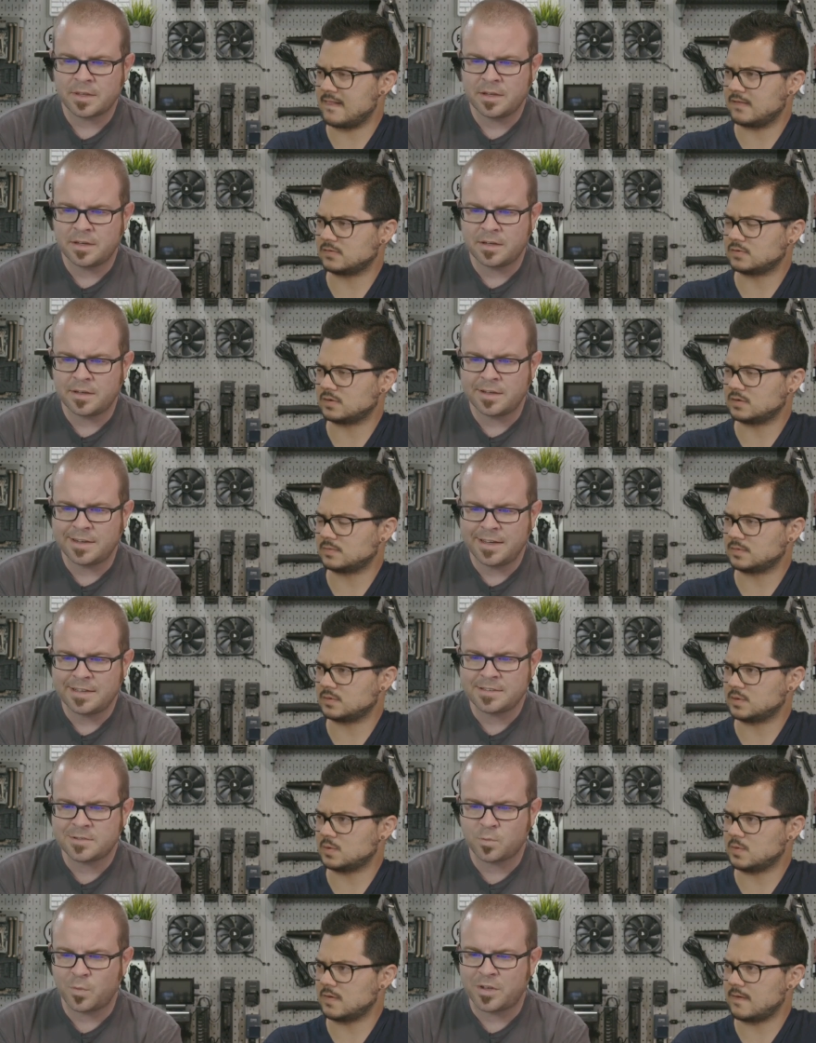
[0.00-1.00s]
Speaker 1: uh,
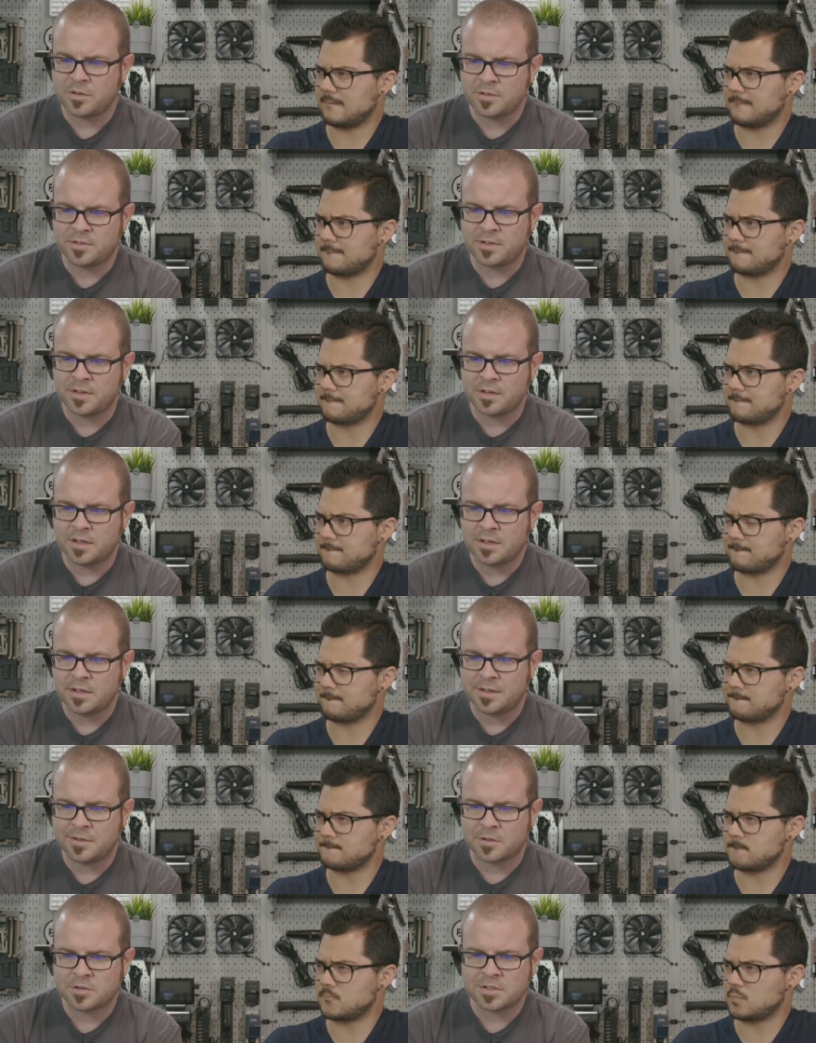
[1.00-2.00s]
enhanced weather sealing,
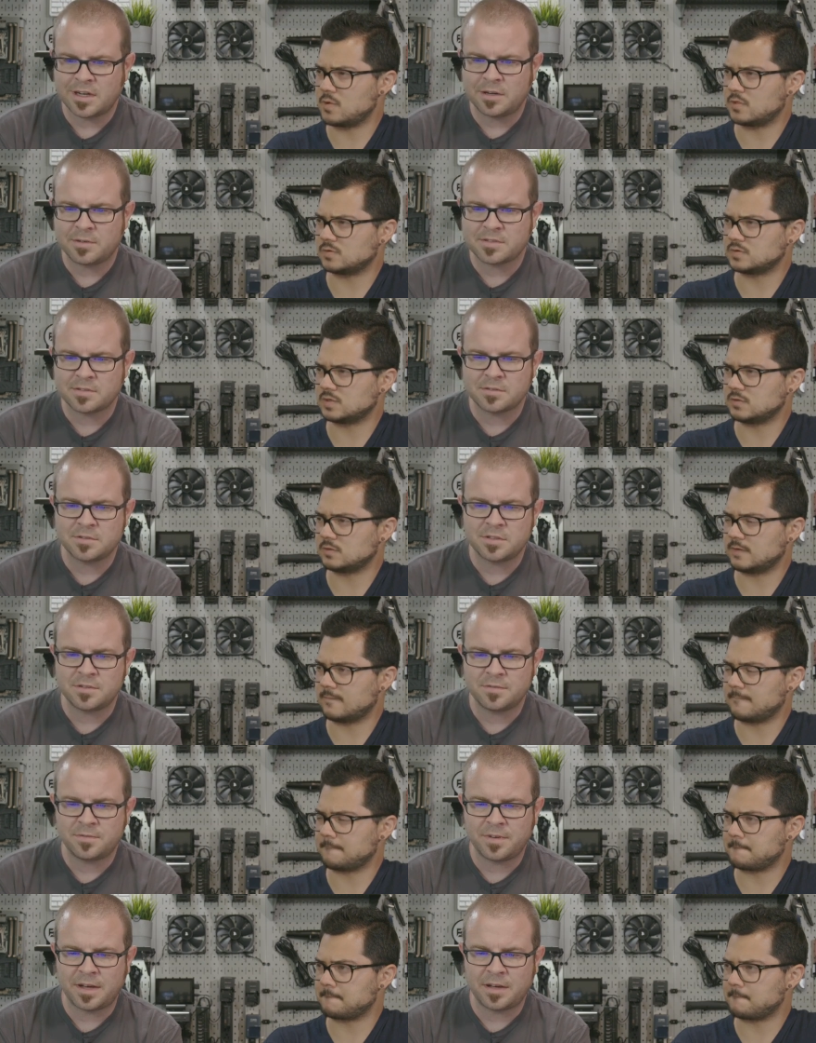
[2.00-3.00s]
and ultra high
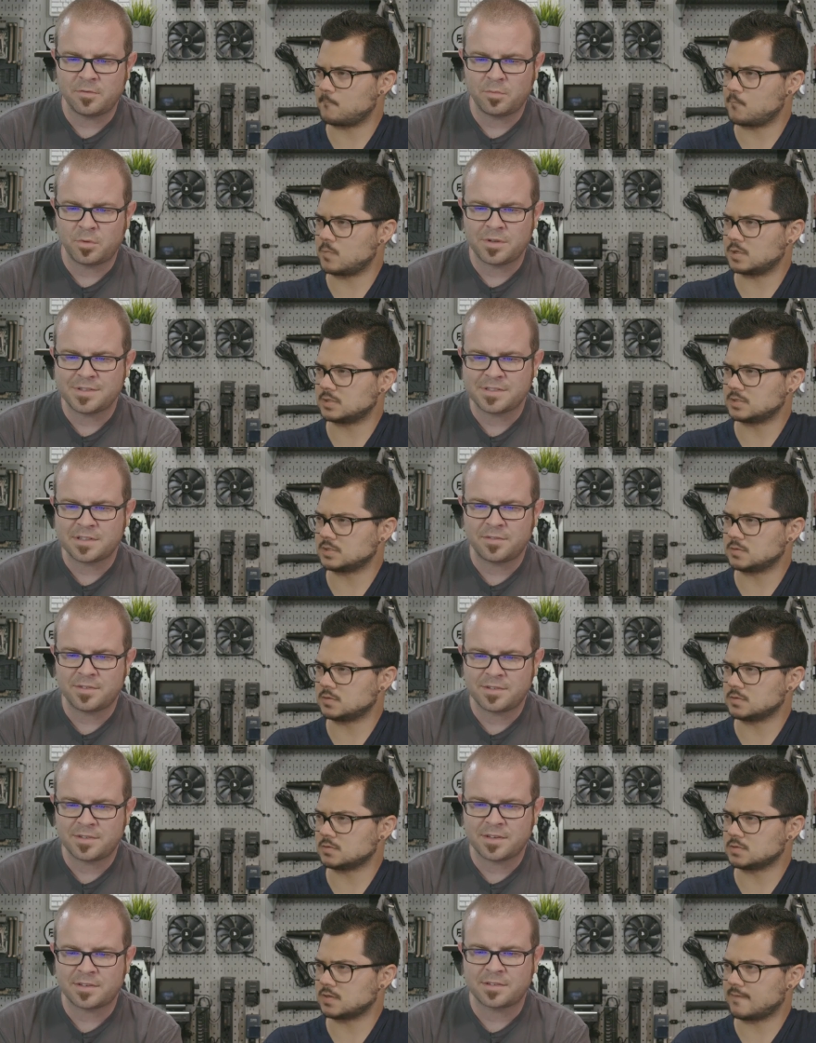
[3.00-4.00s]
resolution
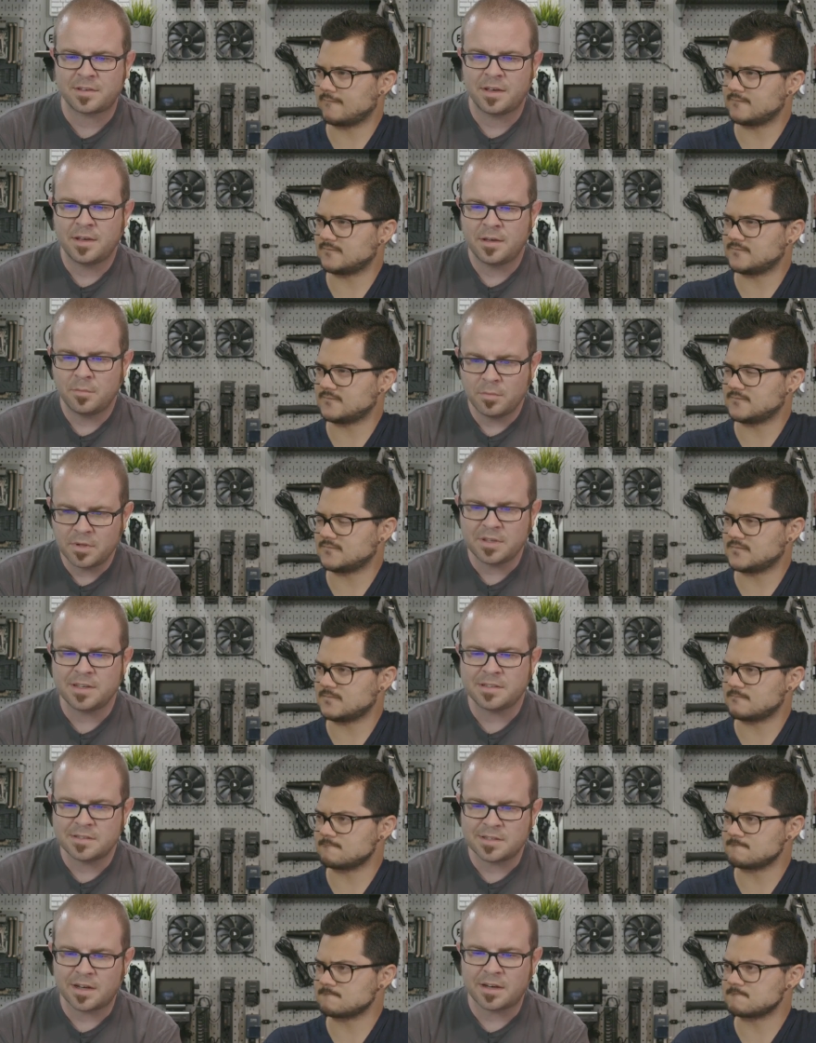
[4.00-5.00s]
5.76
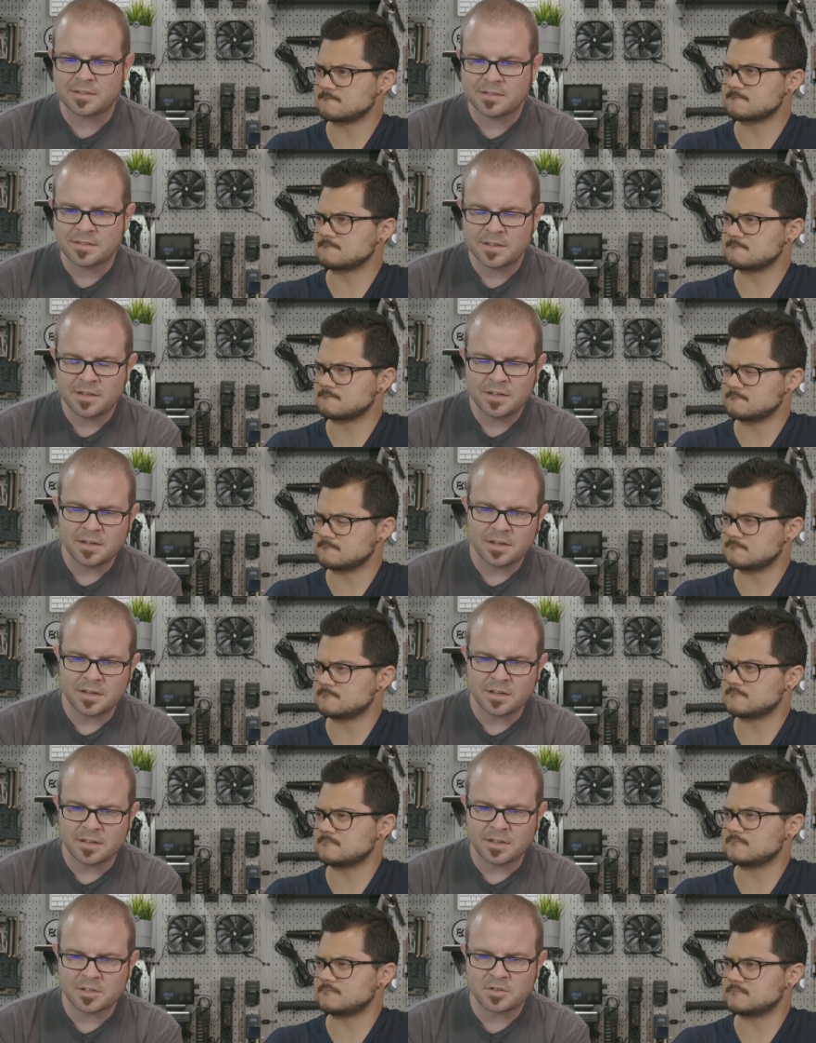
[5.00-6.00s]
million dot
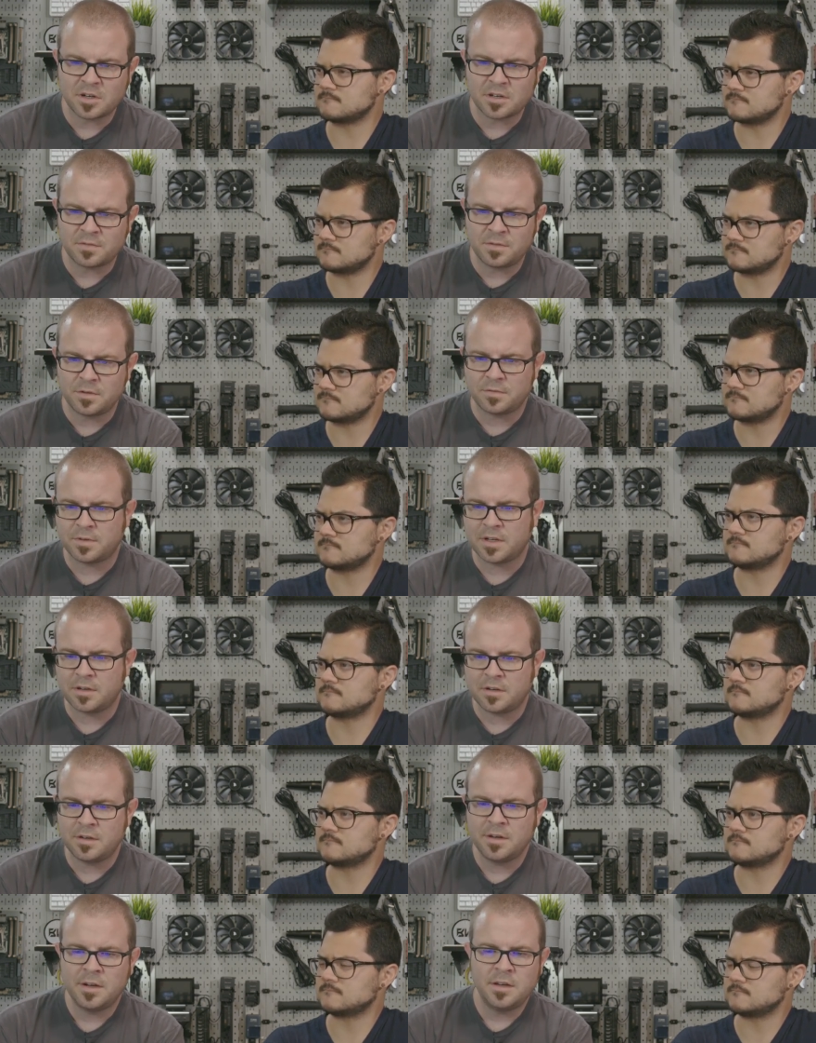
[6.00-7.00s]
uh, electronic
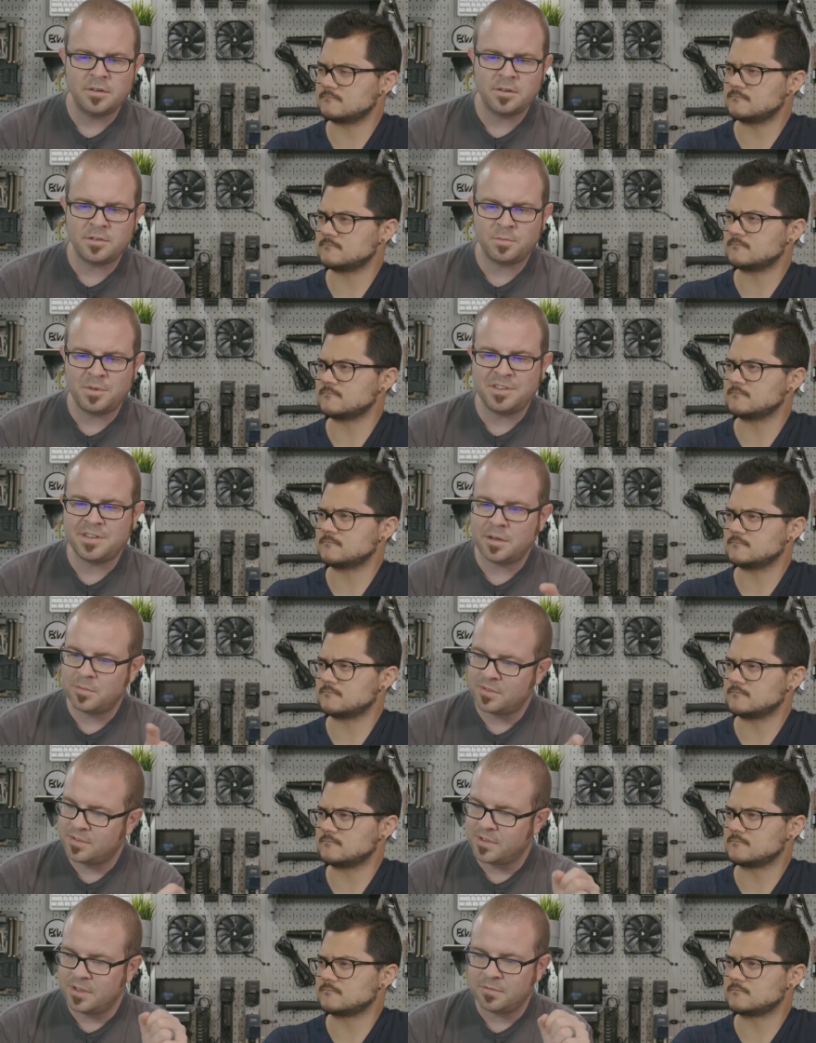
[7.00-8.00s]
viewfinder, USB
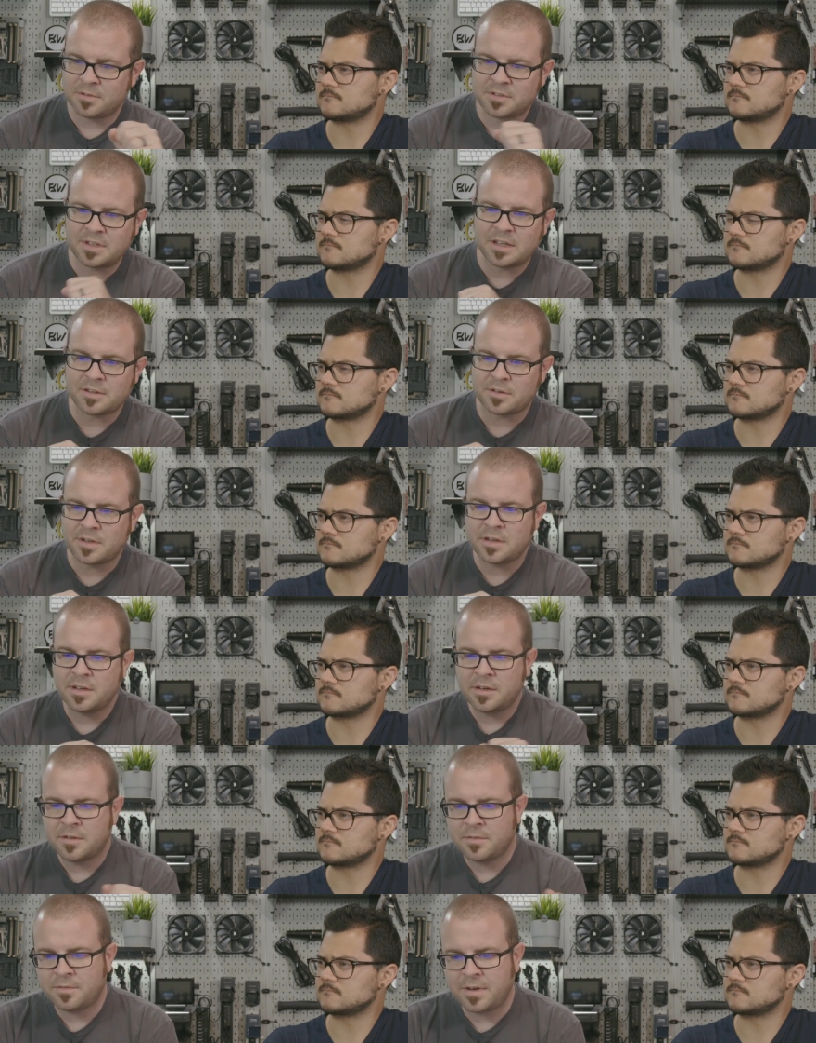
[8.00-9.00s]
Type C for tethering,